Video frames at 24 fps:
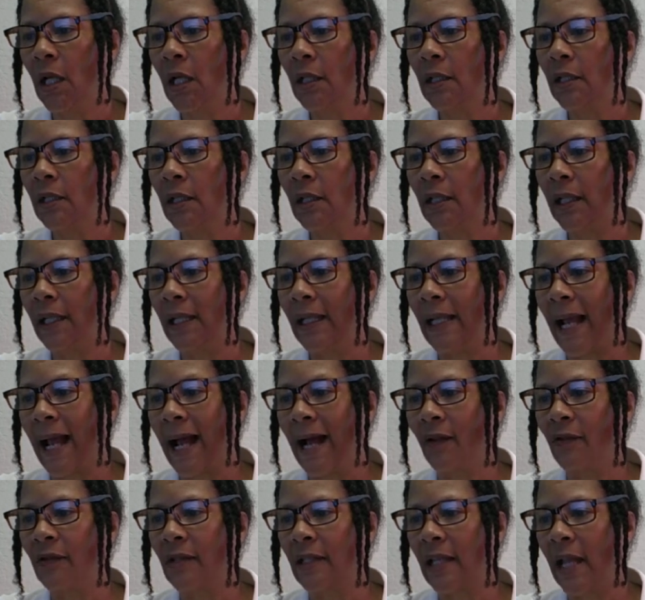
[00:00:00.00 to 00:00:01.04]
took it
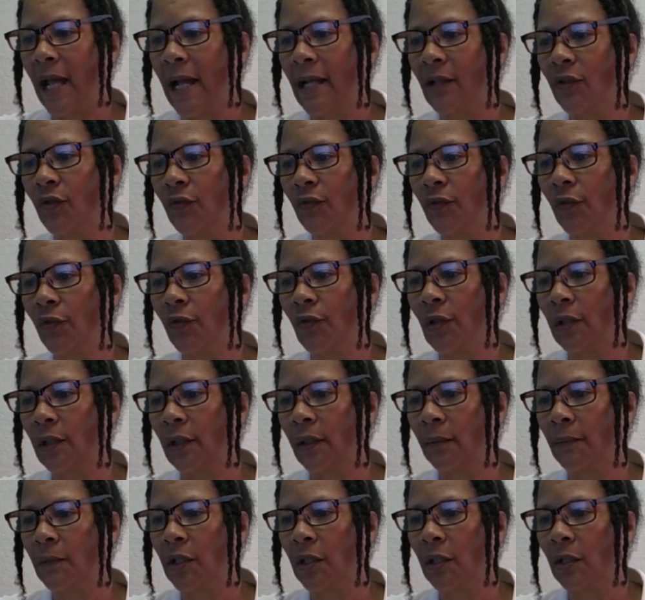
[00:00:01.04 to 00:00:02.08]
outside
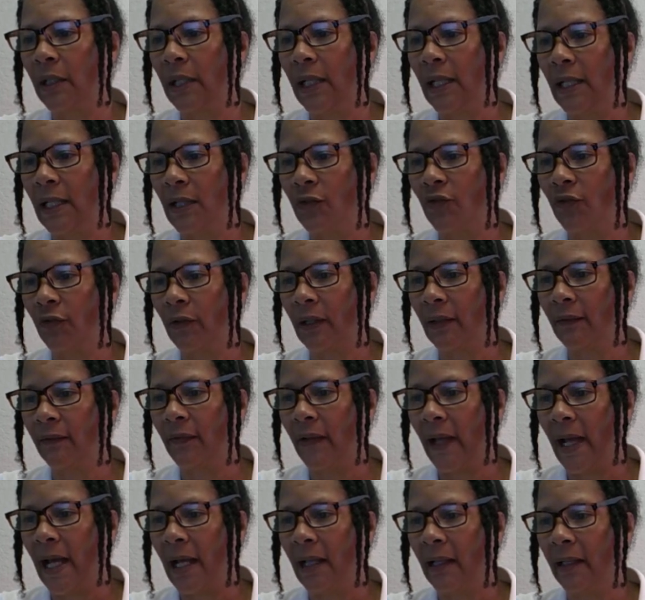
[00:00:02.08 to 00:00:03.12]
Jerusalem to Kidron
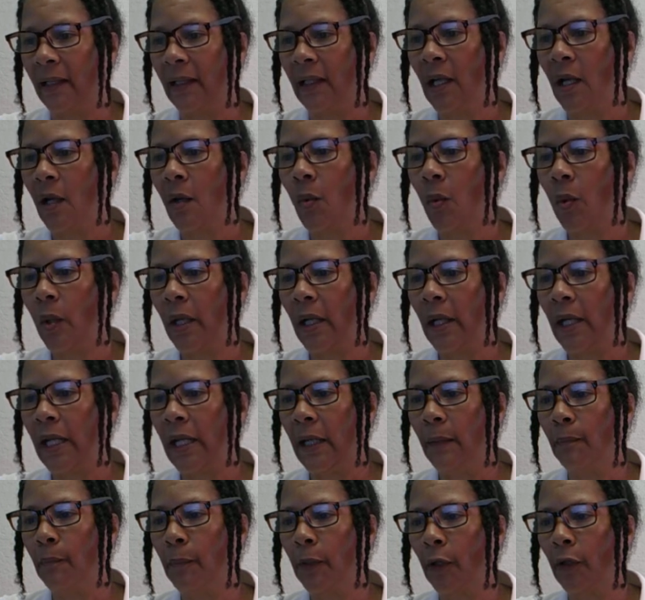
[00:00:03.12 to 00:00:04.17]
Valley, where he
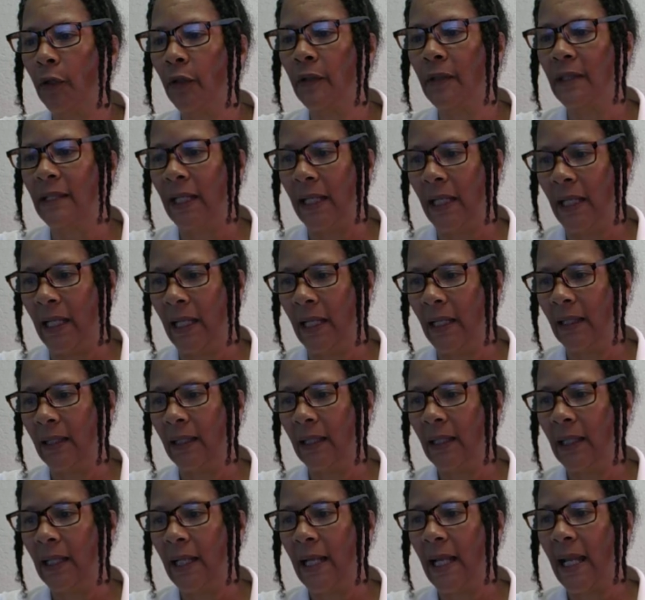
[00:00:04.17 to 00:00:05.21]
burned it,
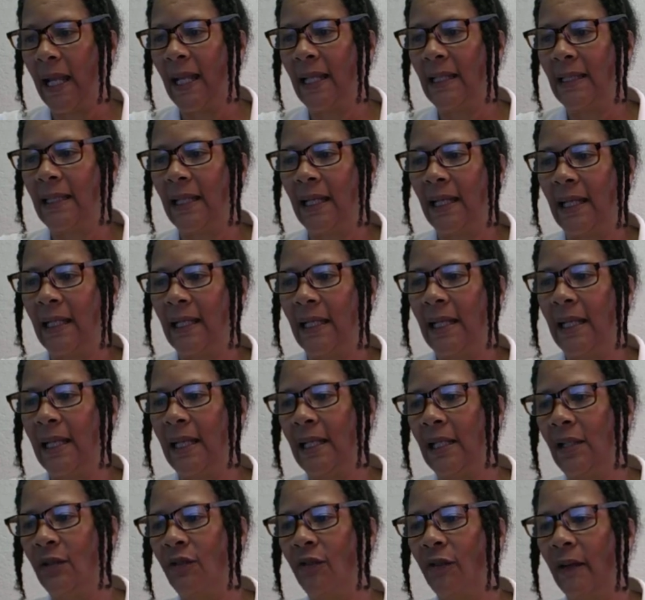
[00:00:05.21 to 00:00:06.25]
and then he
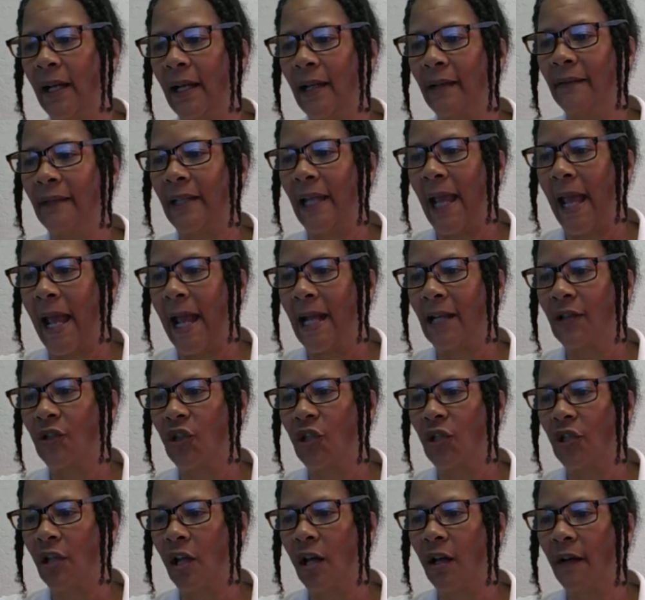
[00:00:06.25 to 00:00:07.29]
ground the
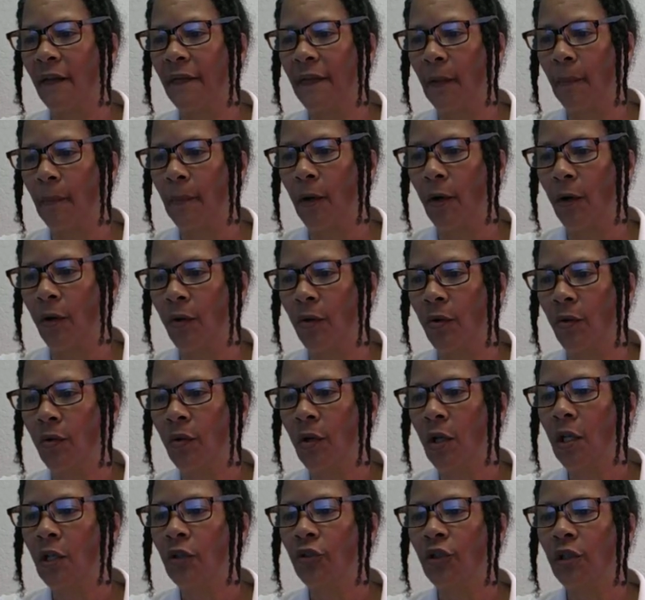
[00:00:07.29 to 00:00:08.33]
ashes of the pole
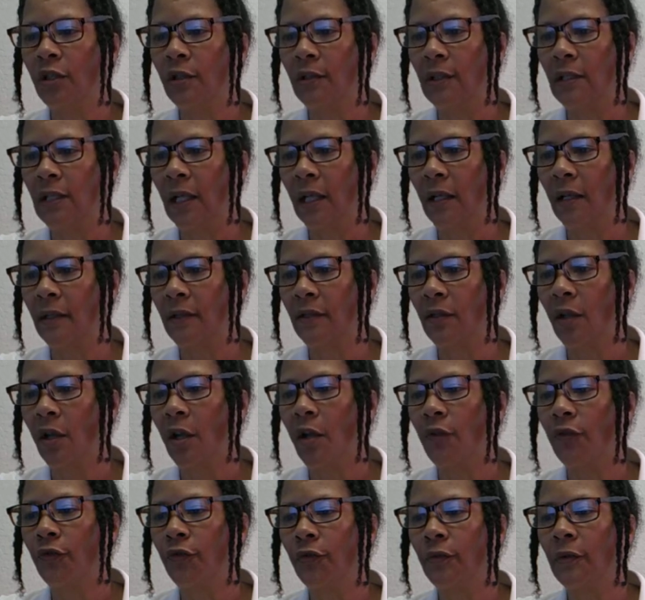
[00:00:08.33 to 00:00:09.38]
to dust,
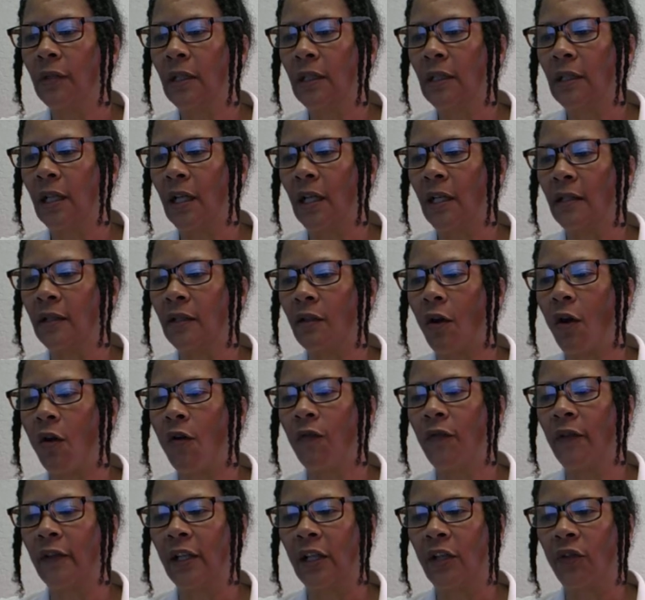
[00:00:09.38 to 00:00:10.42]
threw the dust
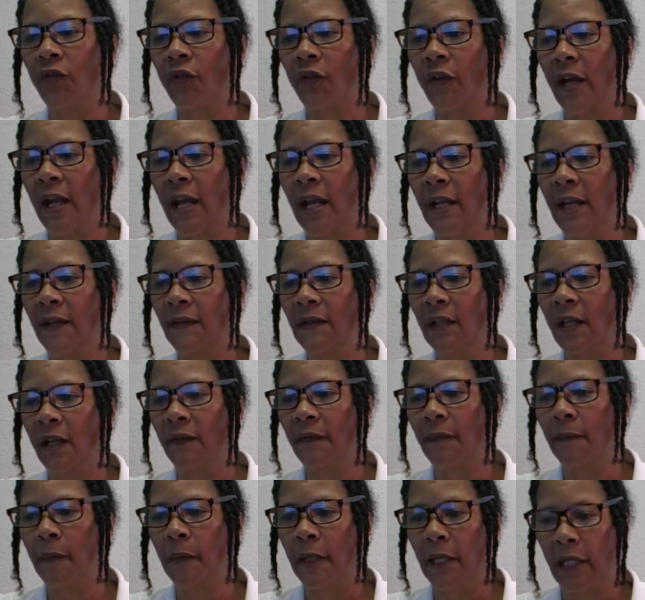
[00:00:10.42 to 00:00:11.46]
over the graves of
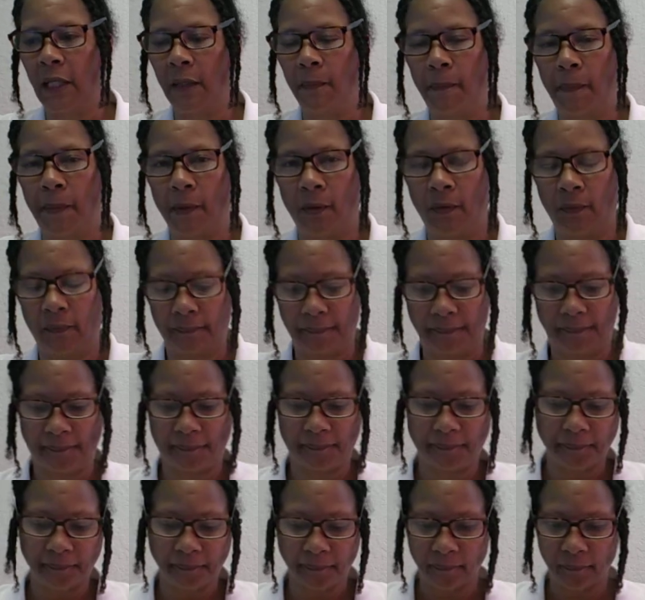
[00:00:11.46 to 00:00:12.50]
people.
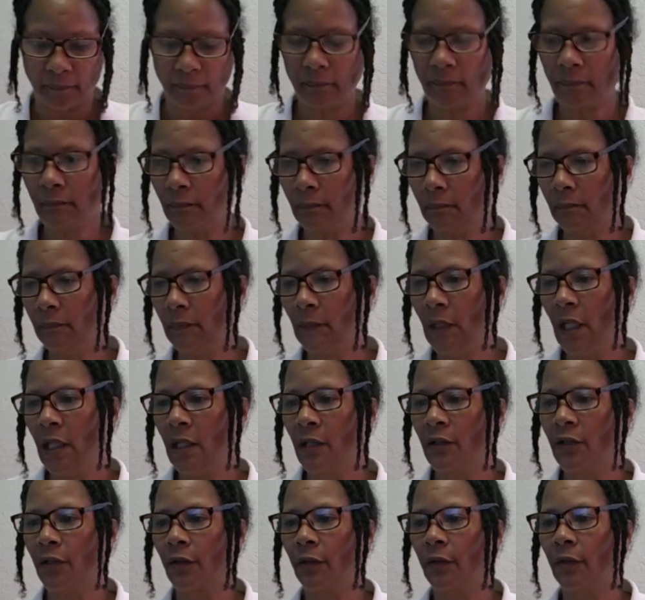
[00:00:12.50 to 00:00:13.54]

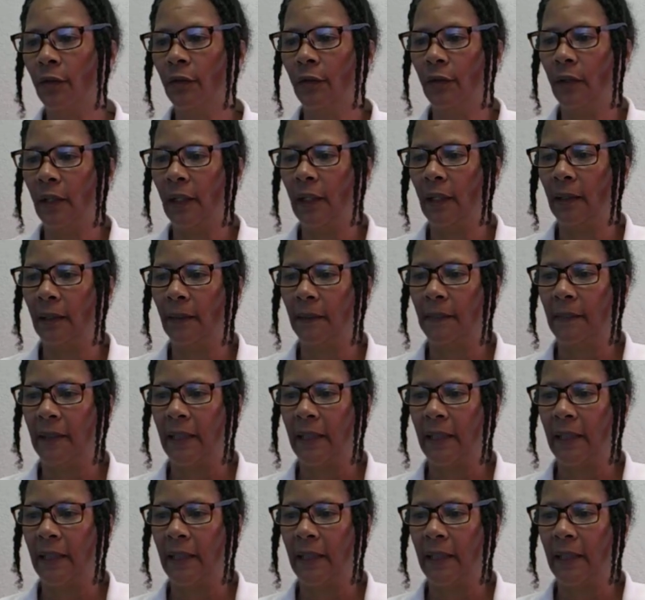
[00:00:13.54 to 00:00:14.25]
So the